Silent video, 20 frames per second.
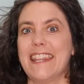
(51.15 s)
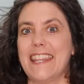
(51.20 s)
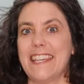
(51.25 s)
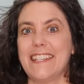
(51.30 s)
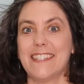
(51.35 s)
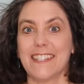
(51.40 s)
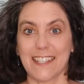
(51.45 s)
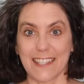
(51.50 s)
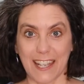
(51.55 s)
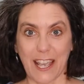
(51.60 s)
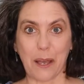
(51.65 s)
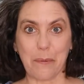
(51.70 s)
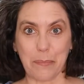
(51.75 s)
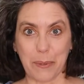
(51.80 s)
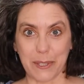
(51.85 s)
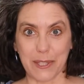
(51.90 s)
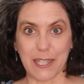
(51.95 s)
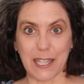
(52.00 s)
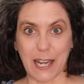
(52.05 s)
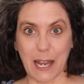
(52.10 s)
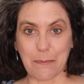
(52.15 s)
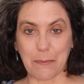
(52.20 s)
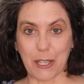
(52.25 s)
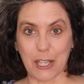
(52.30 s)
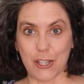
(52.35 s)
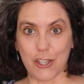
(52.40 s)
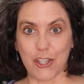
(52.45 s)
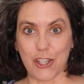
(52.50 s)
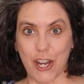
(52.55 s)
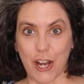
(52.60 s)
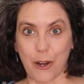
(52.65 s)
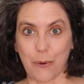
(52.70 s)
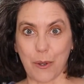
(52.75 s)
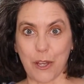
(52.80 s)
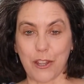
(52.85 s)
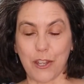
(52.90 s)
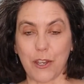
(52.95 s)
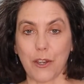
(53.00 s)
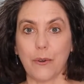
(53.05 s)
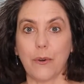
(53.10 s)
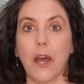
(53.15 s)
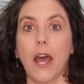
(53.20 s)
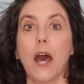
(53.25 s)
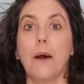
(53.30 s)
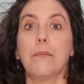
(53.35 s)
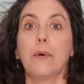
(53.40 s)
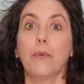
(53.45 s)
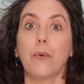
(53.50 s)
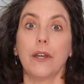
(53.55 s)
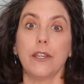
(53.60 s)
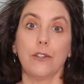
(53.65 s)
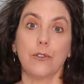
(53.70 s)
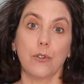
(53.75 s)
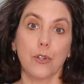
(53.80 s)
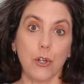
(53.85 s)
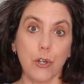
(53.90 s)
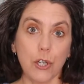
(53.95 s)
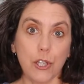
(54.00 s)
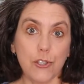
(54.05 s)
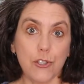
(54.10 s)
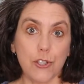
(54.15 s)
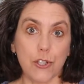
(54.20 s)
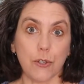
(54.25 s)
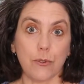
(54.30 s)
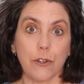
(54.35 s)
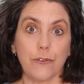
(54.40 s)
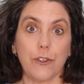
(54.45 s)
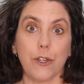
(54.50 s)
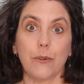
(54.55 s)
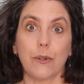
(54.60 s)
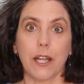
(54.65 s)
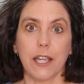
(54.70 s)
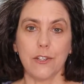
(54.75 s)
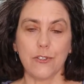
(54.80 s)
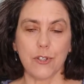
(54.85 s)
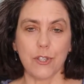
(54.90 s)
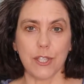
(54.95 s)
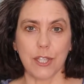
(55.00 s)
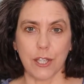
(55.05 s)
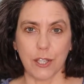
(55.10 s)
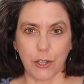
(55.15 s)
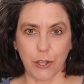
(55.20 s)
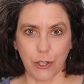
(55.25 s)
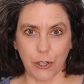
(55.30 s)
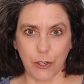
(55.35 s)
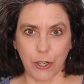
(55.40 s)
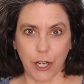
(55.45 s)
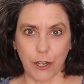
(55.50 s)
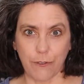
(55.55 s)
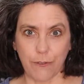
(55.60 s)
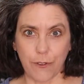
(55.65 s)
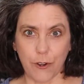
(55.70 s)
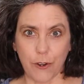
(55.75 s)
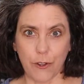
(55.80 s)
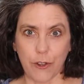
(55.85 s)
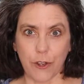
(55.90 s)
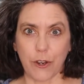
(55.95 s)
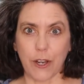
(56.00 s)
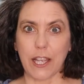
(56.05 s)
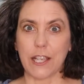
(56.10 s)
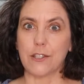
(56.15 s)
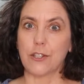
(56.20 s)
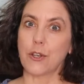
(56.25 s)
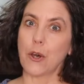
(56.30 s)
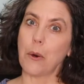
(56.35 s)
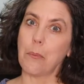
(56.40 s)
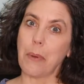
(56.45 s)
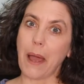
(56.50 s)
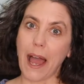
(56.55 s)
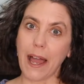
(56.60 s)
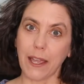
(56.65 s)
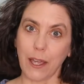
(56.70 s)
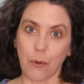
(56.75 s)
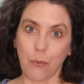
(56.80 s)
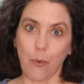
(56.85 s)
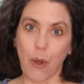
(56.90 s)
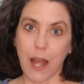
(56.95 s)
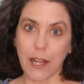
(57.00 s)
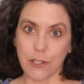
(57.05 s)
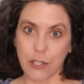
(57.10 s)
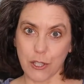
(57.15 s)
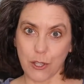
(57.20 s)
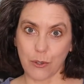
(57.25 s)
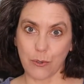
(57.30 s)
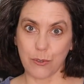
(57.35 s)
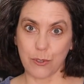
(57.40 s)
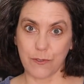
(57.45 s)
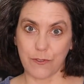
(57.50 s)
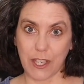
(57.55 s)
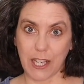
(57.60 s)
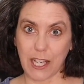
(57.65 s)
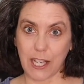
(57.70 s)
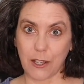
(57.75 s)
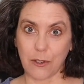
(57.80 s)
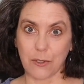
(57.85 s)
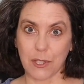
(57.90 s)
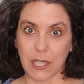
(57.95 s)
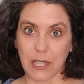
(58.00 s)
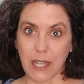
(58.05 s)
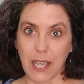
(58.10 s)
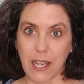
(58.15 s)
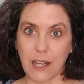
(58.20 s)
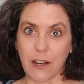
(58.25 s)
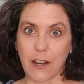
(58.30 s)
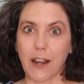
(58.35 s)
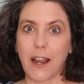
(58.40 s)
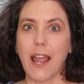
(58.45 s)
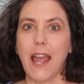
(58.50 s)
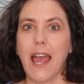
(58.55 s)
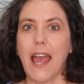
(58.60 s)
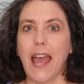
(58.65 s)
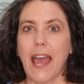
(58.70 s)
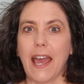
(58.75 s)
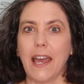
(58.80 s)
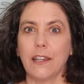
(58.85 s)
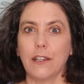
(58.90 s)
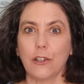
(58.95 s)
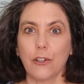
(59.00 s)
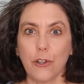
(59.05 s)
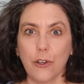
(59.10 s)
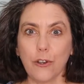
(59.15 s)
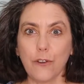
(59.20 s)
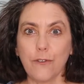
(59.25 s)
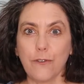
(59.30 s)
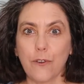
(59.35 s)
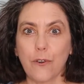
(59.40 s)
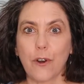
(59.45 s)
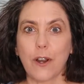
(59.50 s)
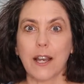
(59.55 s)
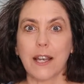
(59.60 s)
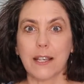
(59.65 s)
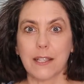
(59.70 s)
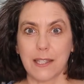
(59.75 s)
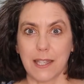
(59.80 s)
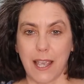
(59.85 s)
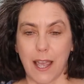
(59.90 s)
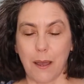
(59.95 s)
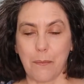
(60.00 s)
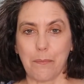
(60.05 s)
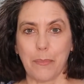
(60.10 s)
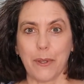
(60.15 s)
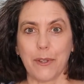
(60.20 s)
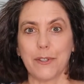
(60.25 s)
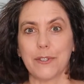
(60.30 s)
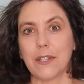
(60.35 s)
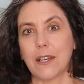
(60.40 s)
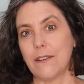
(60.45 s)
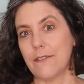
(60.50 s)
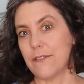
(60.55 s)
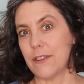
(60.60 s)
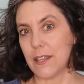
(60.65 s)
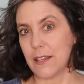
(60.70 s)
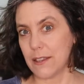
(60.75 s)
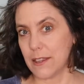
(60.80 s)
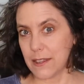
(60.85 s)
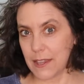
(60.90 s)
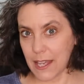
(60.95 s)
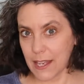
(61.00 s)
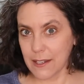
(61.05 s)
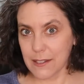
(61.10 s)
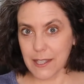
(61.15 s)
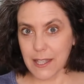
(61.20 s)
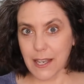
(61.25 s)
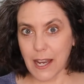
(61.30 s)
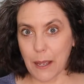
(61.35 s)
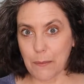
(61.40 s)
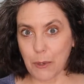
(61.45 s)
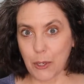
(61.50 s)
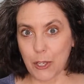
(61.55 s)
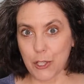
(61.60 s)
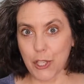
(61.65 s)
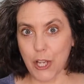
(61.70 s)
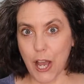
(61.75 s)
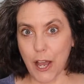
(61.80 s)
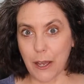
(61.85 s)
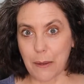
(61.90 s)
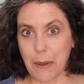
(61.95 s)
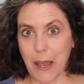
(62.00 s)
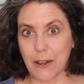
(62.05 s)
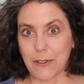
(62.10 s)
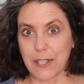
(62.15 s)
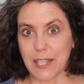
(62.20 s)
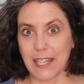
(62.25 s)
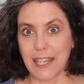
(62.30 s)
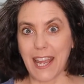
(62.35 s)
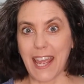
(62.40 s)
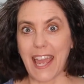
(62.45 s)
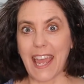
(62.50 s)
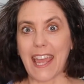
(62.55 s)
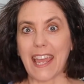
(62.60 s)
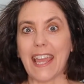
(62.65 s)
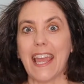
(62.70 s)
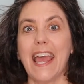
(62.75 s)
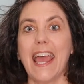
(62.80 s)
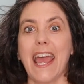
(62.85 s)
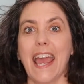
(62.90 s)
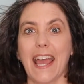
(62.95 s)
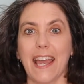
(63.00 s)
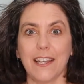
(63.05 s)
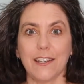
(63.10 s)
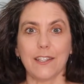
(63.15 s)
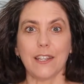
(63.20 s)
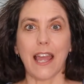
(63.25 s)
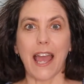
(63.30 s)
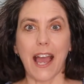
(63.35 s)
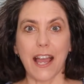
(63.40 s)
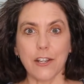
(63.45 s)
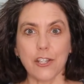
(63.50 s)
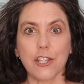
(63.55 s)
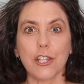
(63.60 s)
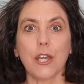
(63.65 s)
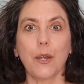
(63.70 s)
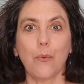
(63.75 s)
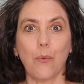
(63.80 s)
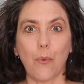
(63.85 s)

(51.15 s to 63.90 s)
these examples that I'm going to share with you. But what you could do if you were interested in learning further is go back and watch those videos later and look for examples of the things that I'm going to talk about today and actually